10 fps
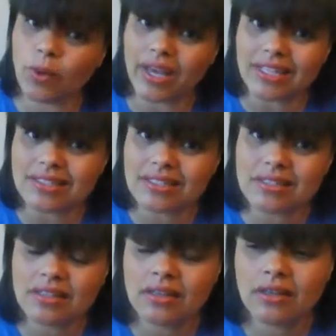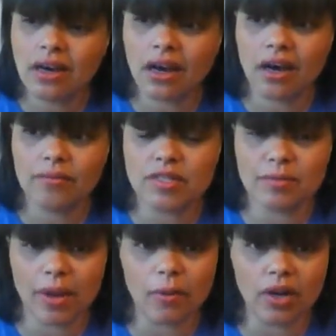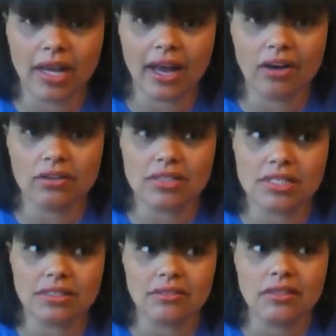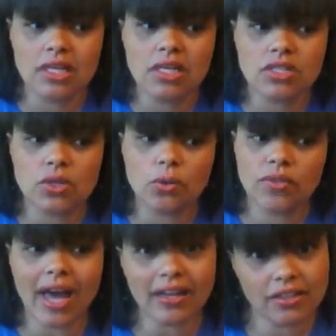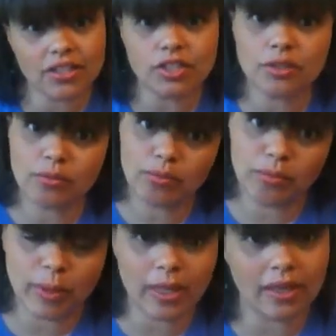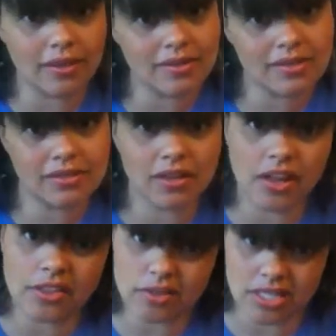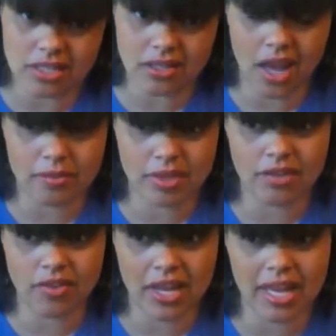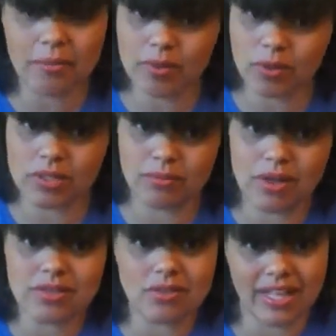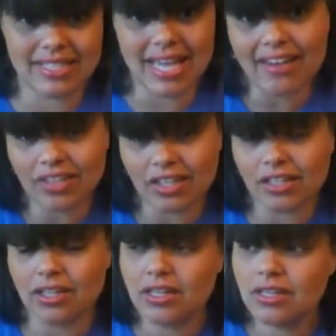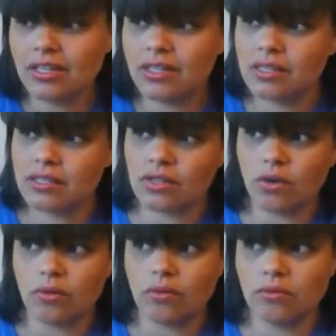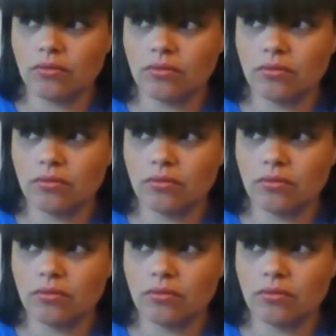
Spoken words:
in weights to my workouts, and so that could be another reason. I mean, if I am building muscle that's heavier, so